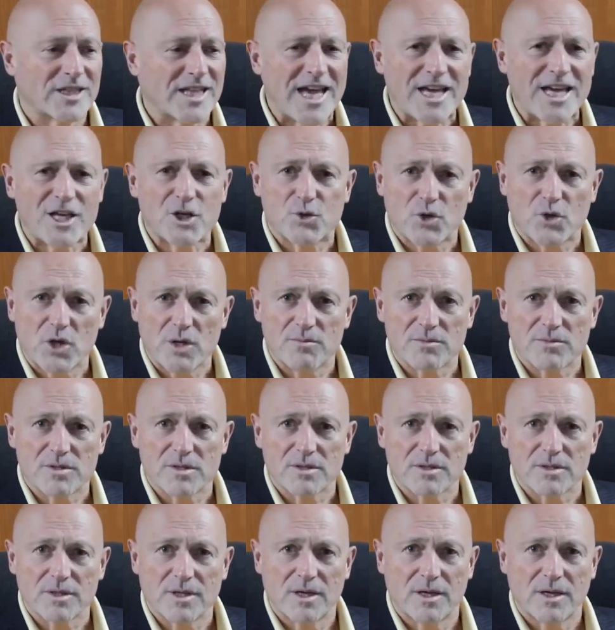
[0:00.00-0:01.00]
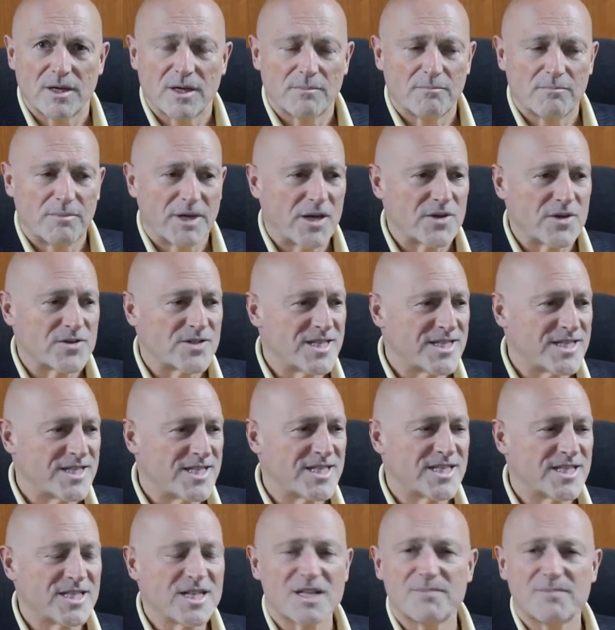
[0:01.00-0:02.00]
They don't like dreams
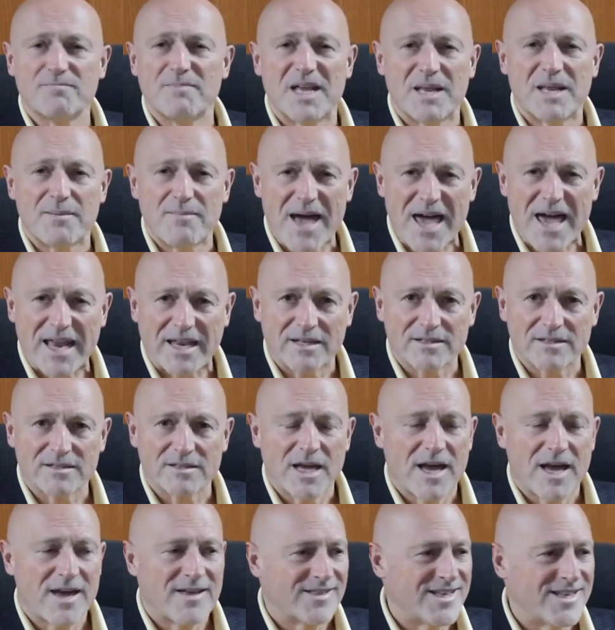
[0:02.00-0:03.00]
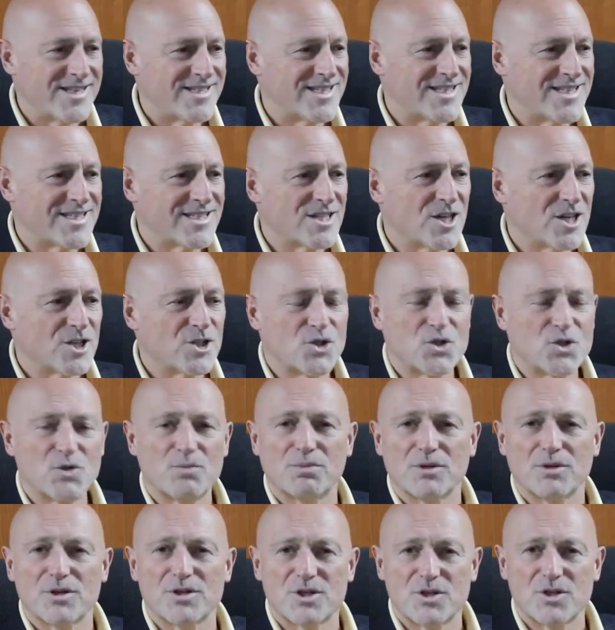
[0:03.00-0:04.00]
because this is not mathematics. This
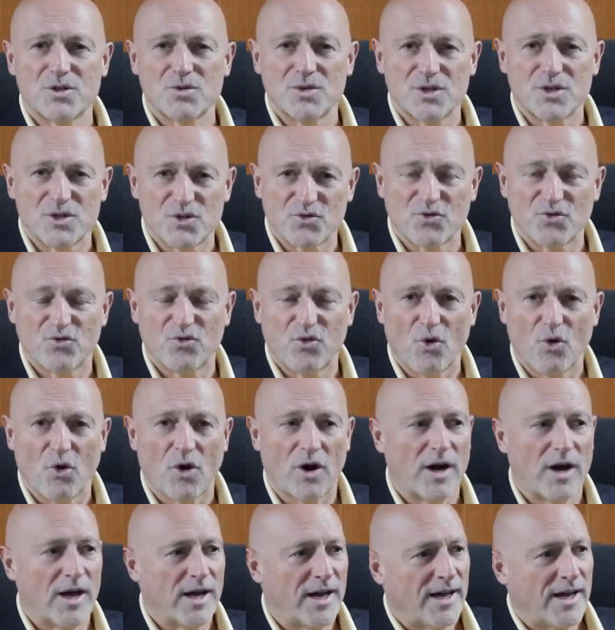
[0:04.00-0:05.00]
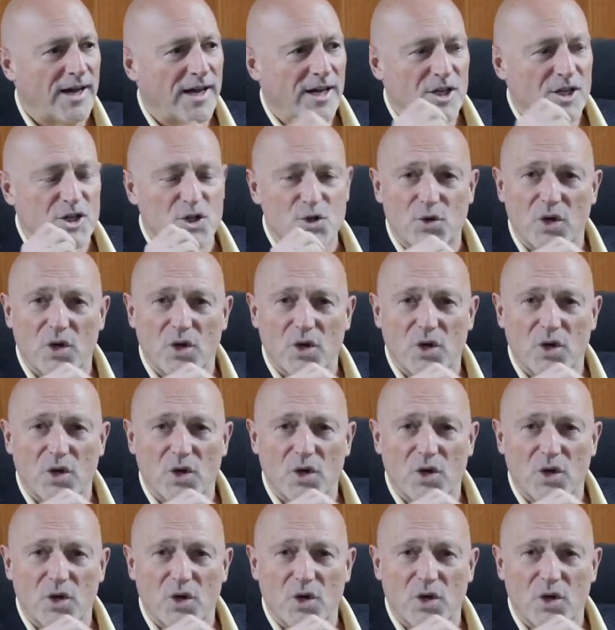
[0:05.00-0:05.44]
is not 2 + 2 is 4.